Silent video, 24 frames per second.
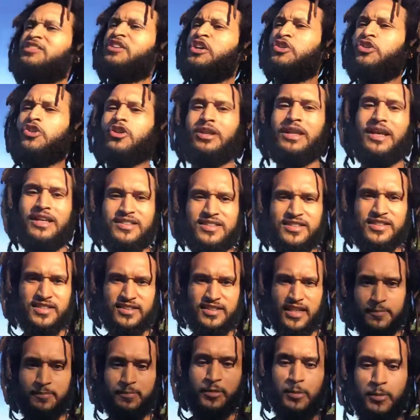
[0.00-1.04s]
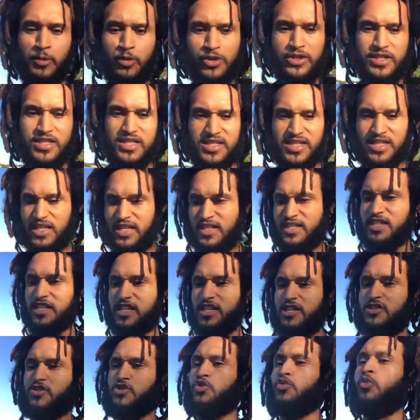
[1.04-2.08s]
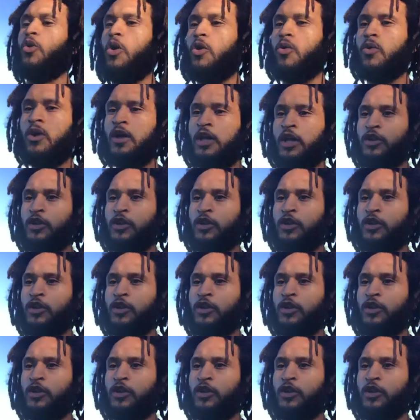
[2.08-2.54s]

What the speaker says: you're less susceptible to diseases. You won't